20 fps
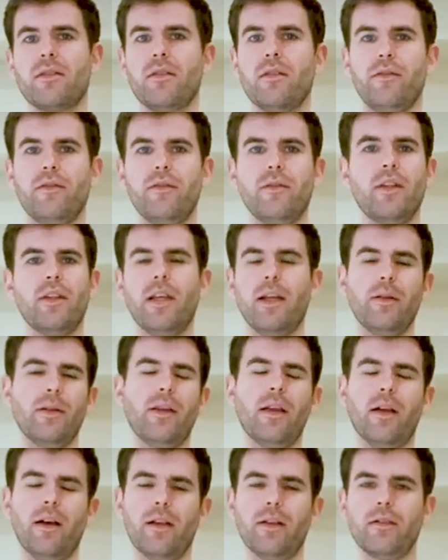have, they,
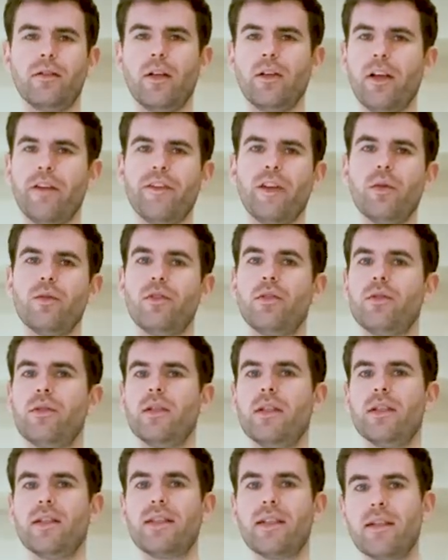I don't know if they was using
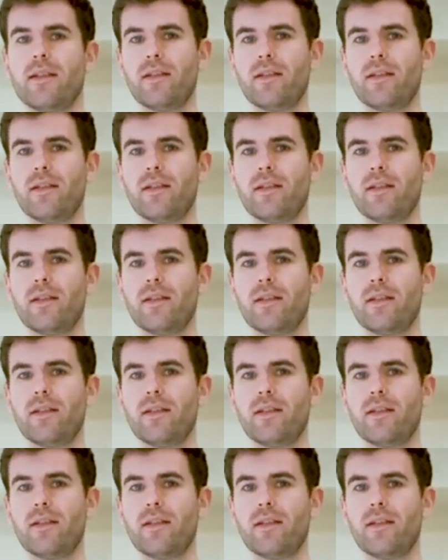the,